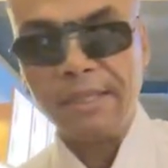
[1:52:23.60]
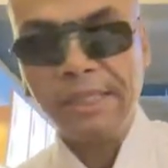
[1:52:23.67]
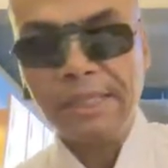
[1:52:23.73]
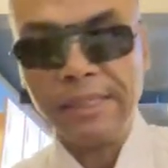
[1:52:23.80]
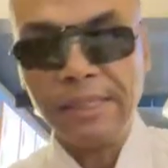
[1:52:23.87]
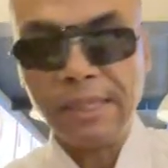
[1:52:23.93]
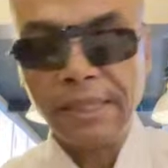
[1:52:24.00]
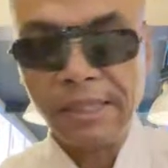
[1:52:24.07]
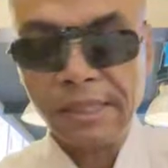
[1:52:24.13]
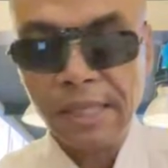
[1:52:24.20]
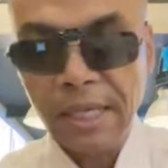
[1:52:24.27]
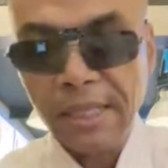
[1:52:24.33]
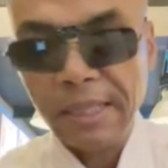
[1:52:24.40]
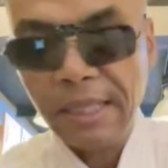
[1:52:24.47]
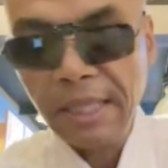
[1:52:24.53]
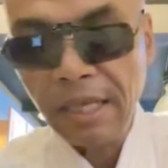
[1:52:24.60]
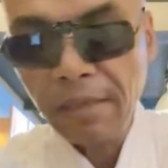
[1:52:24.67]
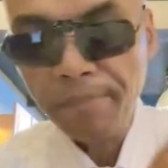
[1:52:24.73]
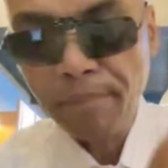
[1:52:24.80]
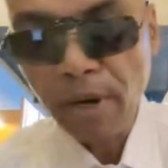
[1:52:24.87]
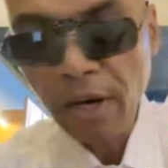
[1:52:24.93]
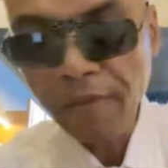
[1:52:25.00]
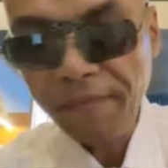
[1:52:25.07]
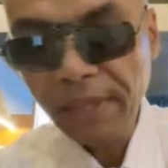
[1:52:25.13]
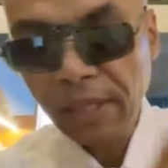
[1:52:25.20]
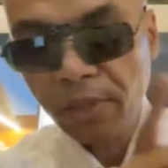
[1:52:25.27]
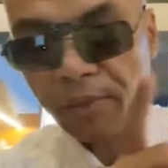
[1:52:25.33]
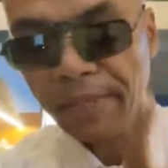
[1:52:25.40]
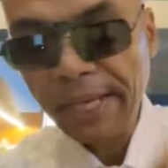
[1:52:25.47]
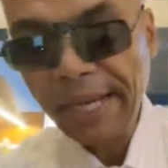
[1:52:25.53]
Listen to this. The
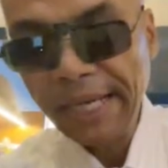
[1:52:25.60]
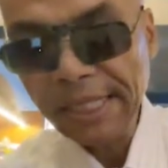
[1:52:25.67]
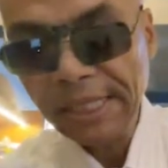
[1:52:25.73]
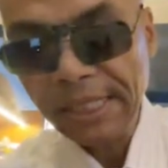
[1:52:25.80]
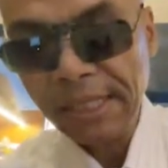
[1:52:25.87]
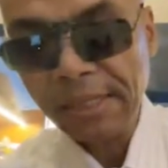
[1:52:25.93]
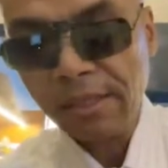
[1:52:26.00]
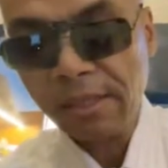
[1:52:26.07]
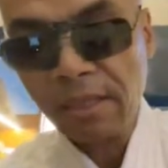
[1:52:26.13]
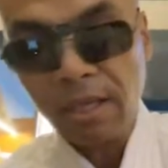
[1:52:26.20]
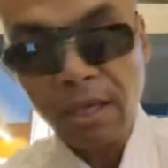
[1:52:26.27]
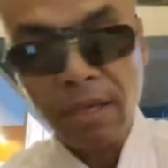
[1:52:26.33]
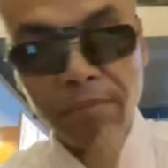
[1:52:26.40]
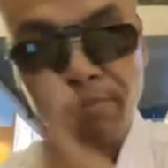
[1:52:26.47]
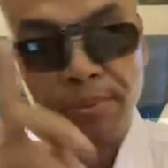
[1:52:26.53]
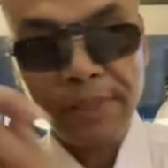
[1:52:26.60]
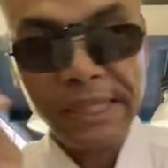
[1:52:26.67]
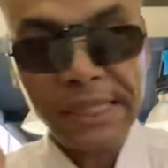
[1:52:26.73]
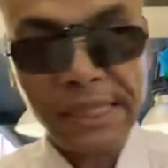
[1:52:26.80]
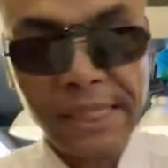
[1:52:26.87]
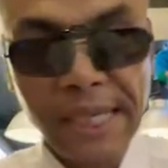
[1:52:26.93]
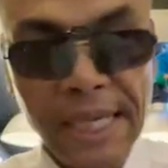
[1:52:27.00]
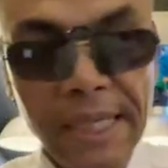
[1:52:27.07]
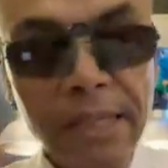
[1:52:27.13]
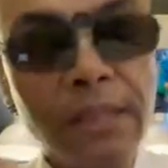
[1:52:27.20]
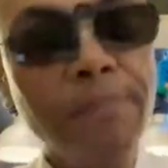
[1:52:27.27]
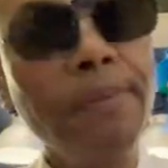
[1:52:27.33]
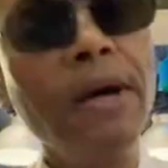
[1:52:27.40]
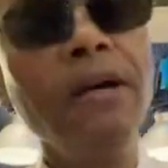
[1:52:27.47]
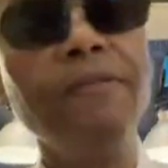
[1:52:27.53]
imperfect creations
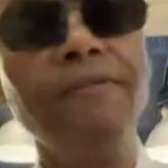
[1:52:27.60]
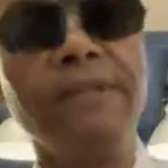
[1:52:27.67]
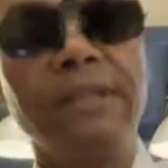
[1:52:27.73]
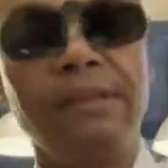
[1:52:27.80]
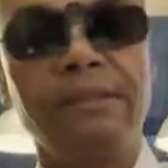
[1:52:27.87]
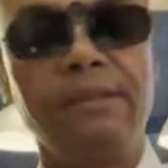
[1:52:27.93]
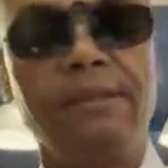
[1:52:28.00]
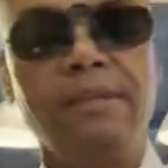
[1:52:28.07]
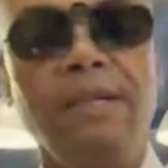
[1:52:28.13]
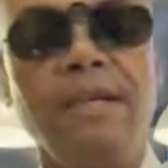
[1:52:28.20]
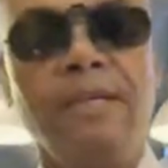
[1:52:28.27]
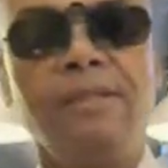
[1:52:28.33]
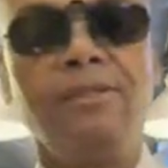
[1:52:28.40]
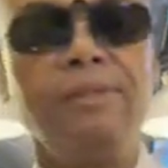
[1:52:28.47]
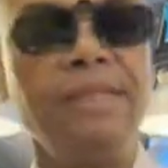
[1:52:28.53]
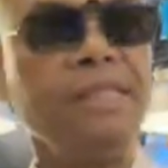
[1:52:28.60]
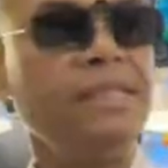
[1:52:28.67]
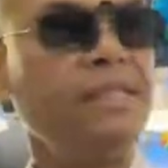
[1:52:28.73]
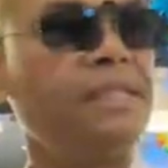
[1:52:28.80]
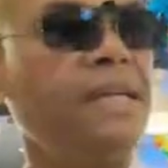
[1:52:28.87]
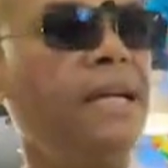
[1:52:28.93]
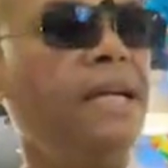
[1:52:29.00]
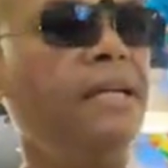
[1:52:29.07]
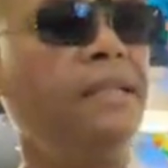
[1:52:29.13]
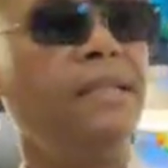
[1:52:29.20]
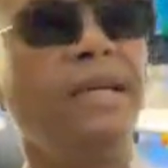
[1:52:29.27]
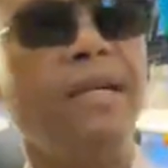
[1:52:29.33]
preceded the perfect. So this is saying